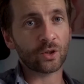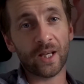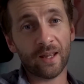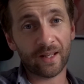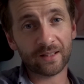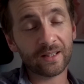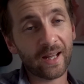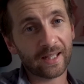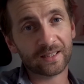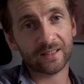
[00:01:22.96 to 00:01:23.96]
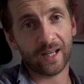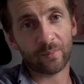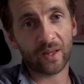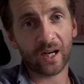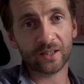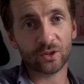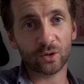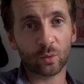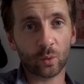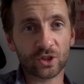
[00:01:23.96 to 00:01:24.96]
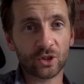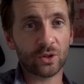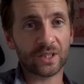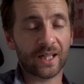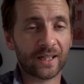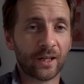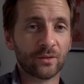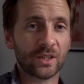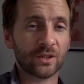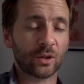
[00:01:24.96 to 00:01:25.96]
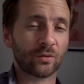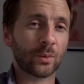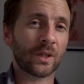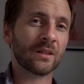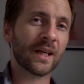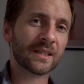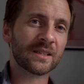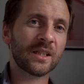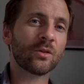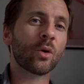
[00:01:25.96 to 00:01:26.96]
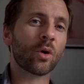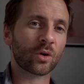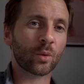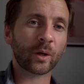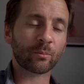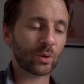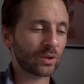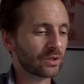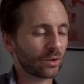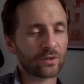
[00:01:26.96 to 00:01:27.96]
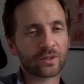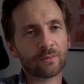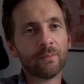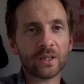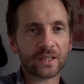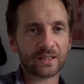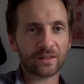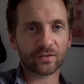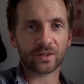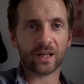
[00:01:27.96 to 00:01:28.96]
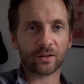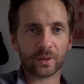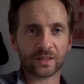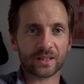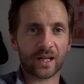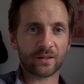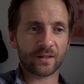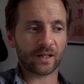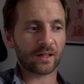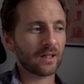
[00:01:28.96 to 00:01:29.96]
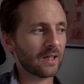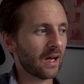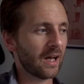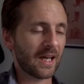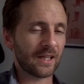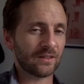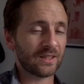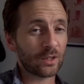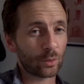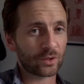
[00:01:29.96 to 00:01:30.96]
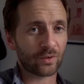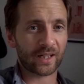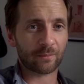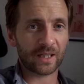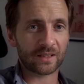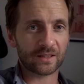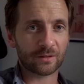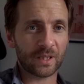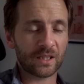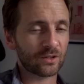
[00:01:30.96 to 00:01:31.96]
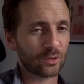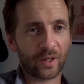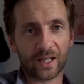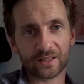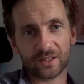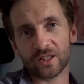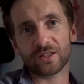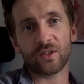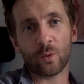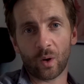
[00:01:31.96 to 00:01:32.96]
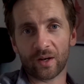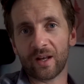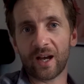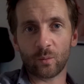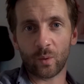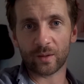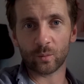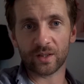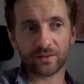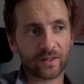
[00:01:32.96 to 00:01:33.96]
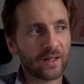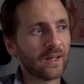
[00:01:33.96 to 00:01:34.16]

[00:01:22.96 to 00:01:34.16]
yeah, then the next step that I took was using accounting software like Xero or QuickBooks, or there's a million different other ones out there. Xero was recommended to me, so that's just the one I went with.